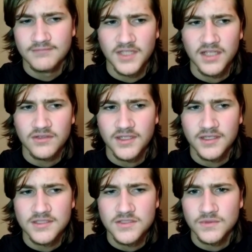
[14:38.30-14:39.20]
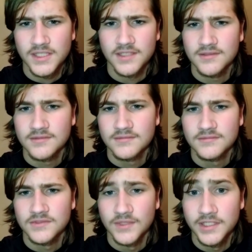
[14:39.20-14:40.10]
I look at it this way.
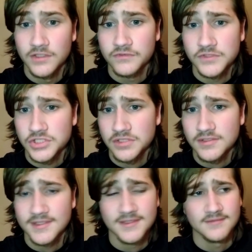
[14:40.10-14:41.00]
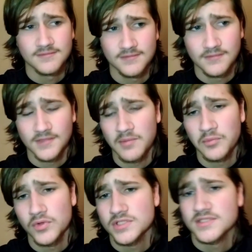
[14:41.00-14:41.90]
Do I know for sure that that
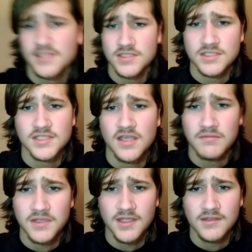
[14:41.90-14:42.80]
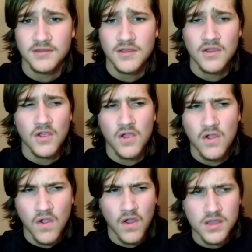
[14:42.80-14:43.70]
person that just gave me that
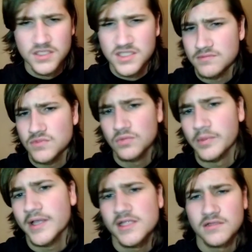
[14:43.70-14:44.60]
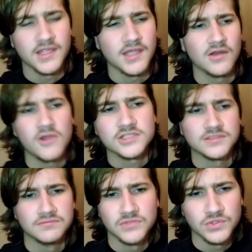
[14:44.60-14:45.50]
awesome new bike or that
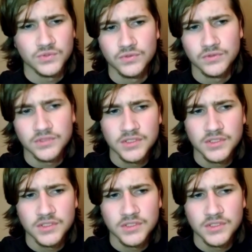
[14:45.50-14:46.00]
awesome new